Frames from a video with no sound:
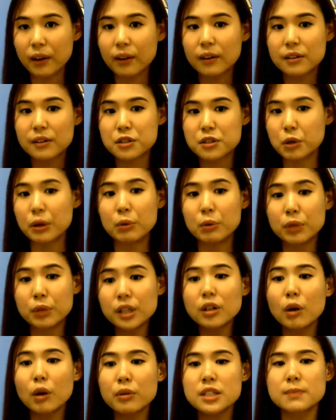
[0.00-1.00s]
So it wouldn't
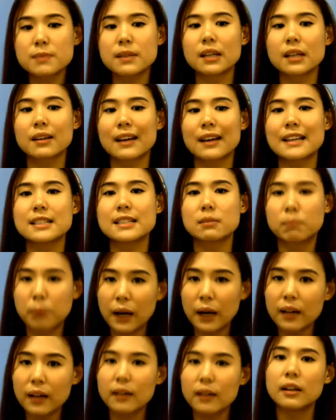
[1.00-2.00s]
always be the case, but
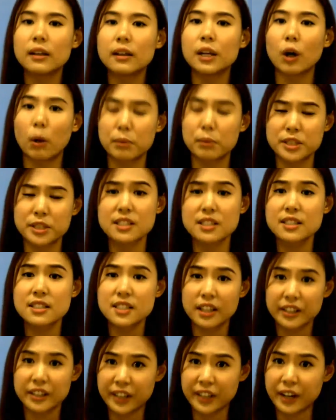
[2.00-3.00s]
the options
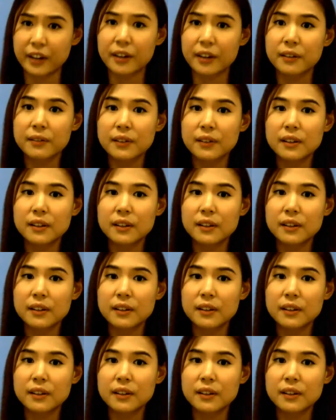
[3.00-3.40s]
are there.